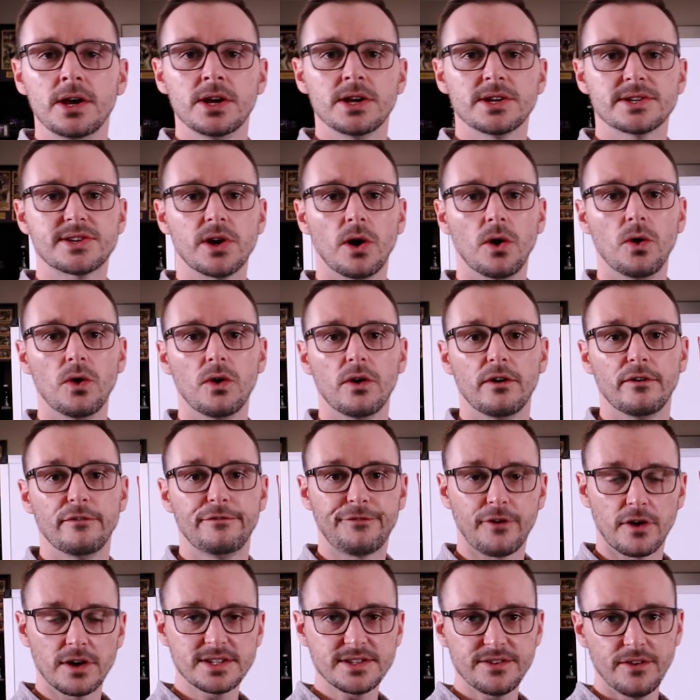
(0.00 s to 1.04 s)
So
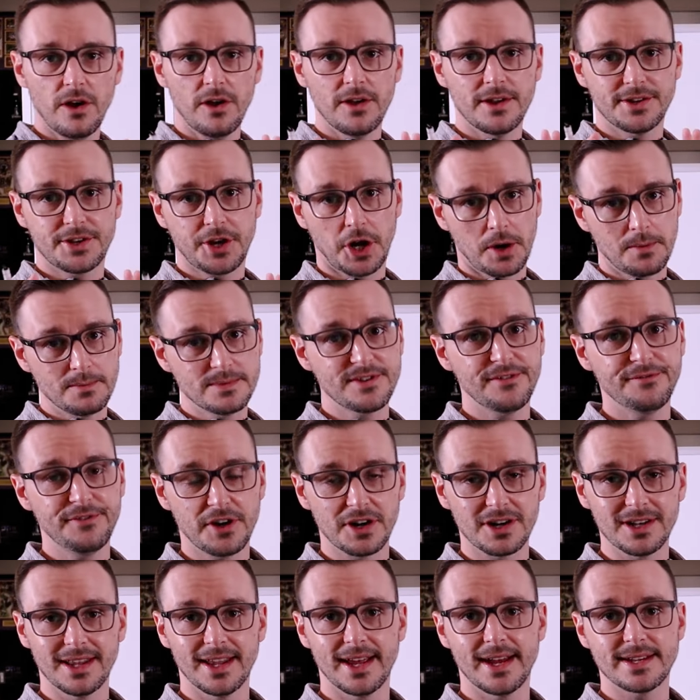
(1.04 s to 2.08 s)
first of all, in terms of
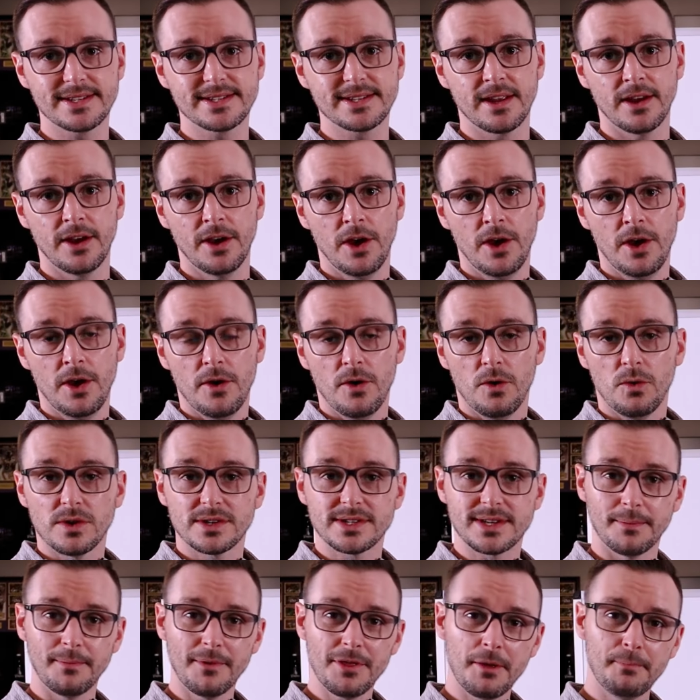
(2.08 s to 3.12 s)
your list,
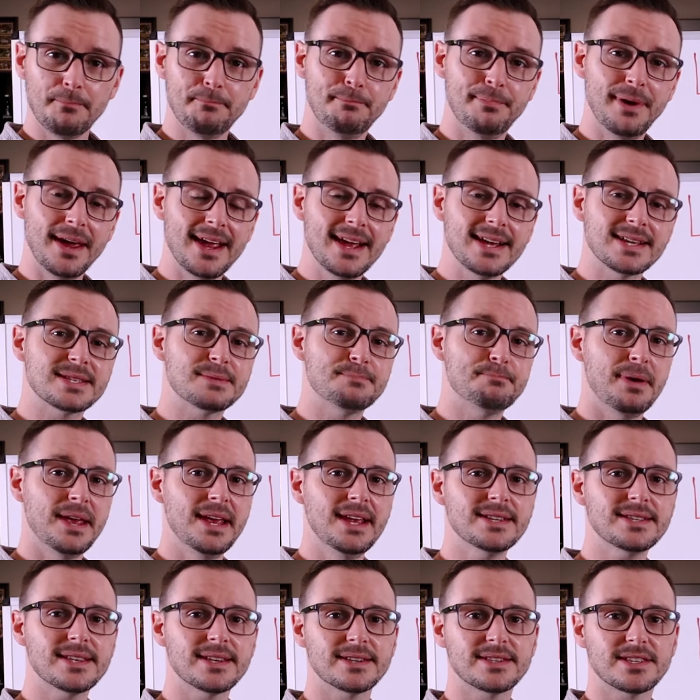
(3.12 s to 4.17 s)
some of the biggest
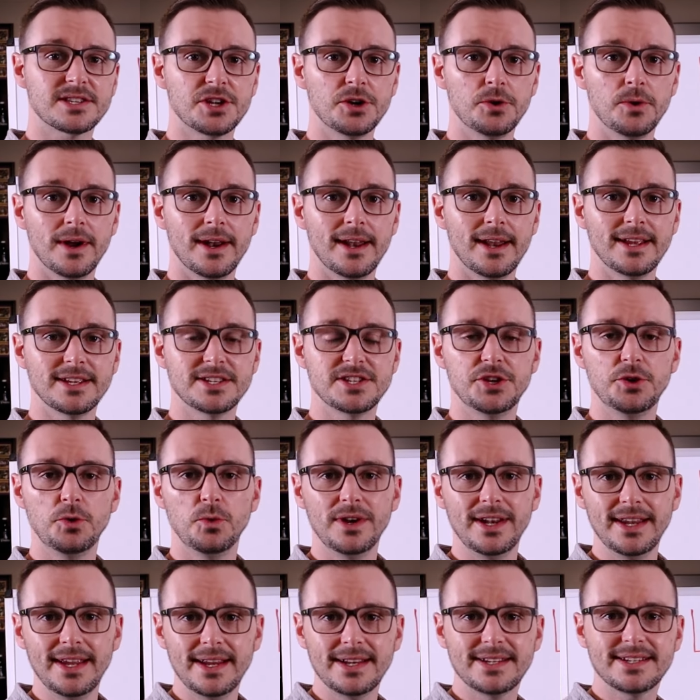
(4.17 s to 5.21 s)
pieces to it is you
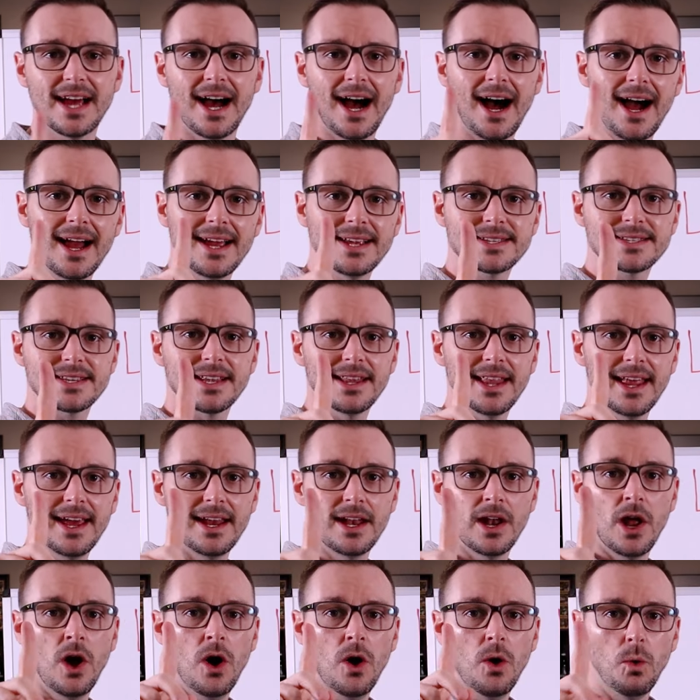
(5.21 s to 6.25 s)
need to
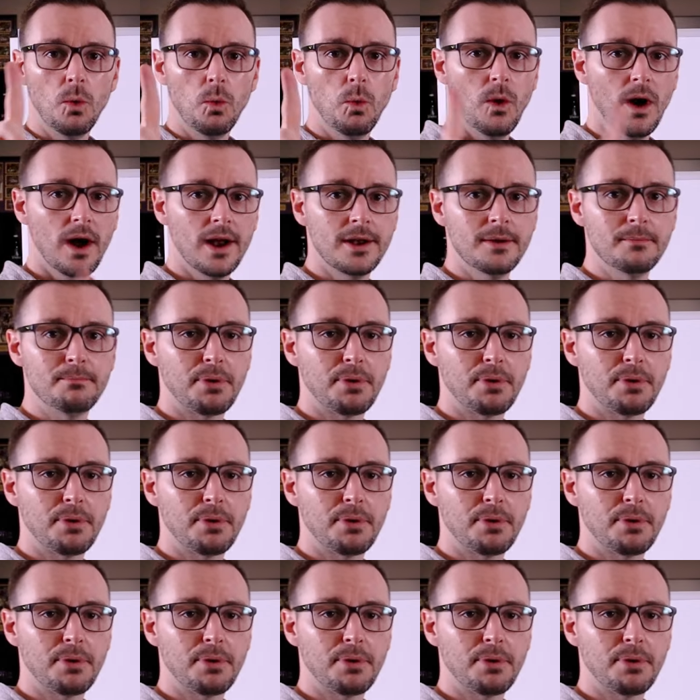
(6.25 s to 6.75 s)
isolate one